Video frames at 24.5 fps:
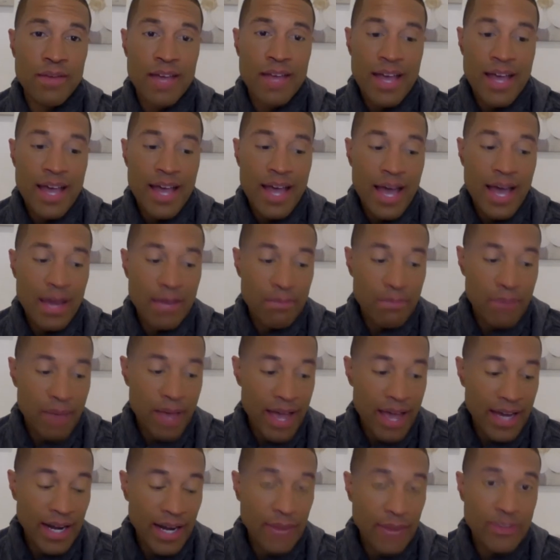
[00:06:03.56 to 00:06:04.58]
at
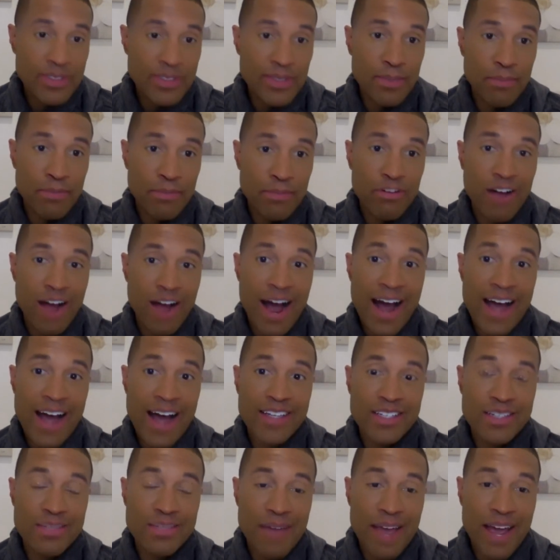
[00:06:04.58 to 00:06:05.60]
Penn, I was
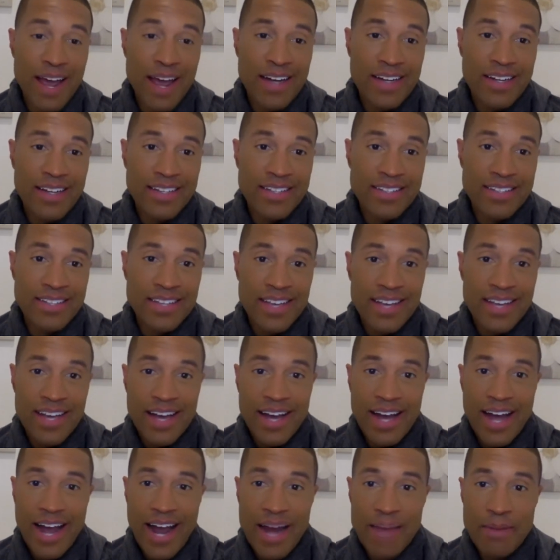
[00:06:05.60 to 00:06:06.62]
surprised, man, because
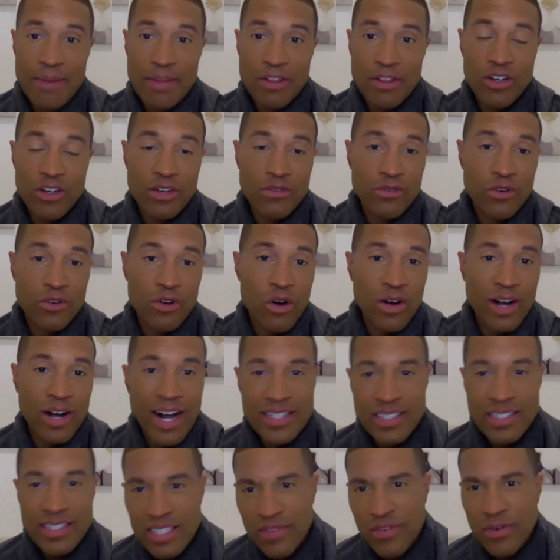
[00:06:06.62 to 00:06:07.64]
I had been looking for all kinds
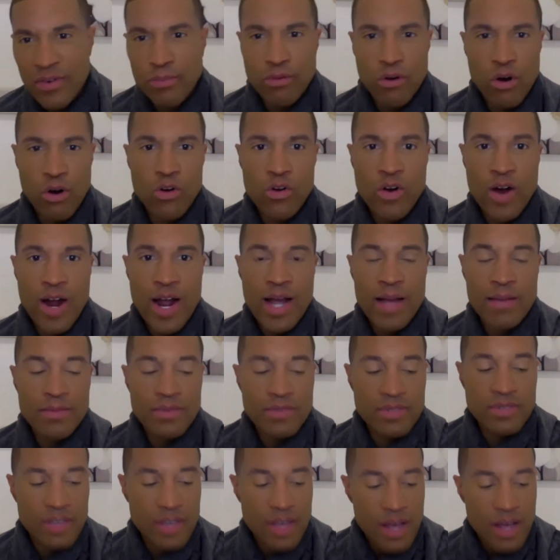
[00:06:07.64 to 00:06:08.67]
of different
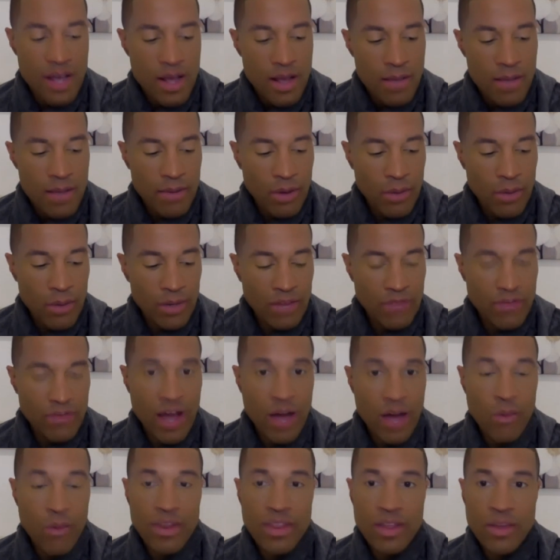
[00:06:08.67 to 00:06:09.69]
programs. But when I
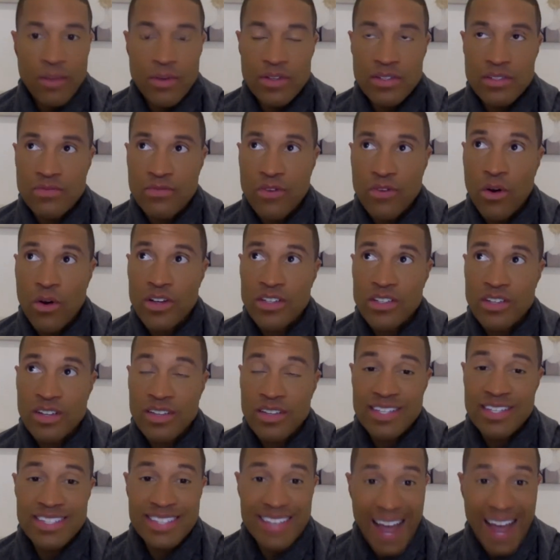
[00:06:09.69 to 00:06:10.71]
found one that was focused on the
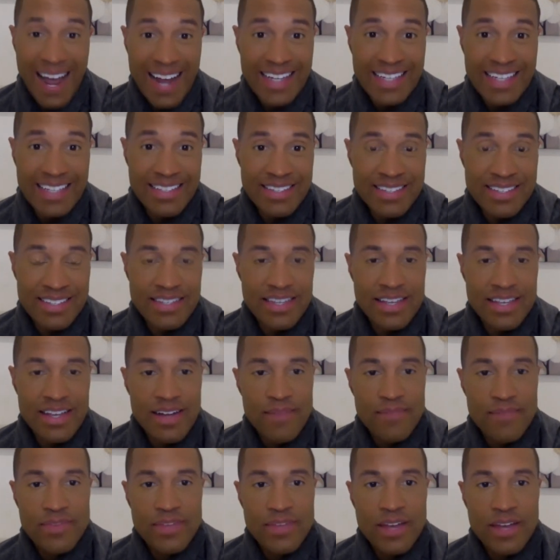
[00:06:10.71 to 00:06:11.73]
science
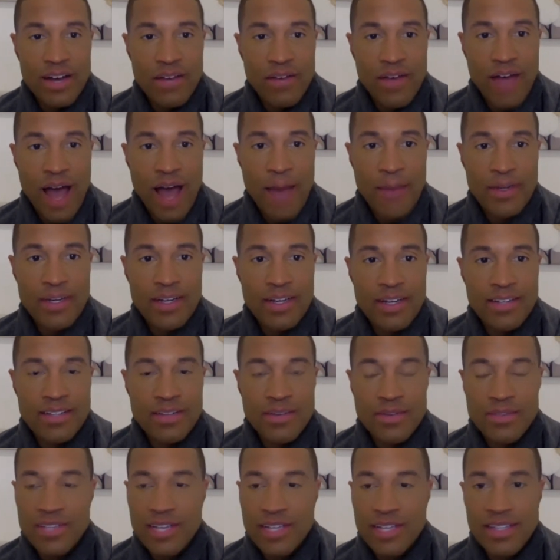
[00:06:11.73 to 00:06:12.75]
of happiness, I
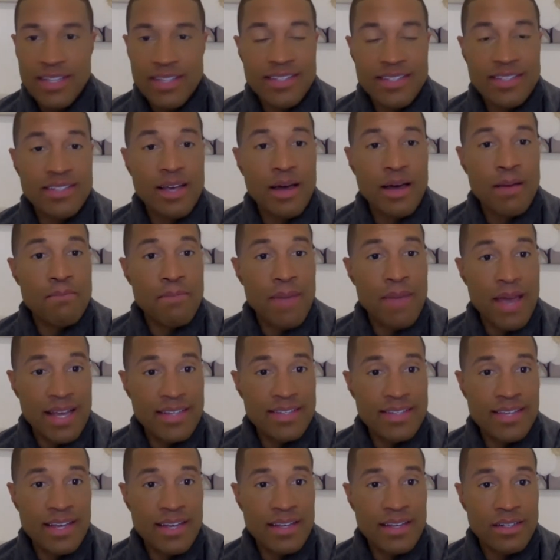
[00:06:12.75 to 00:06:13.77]
was like, this is
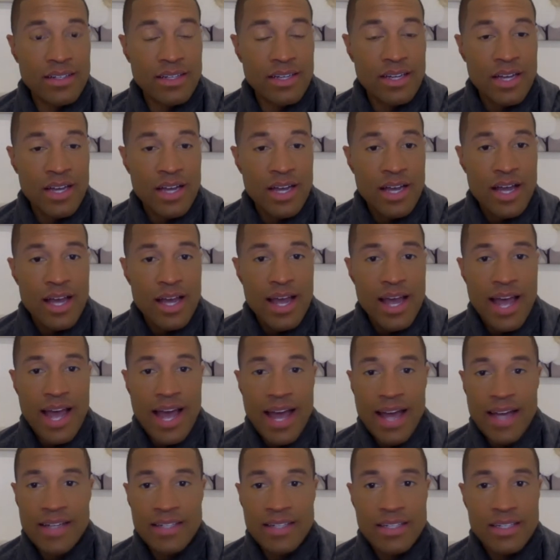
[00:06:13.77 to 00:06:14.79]
amazing. Mm-hmm.
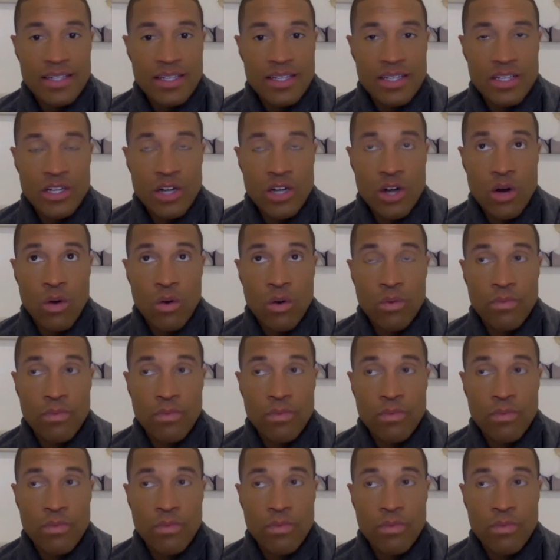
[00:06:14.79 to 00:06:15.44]
And, you know,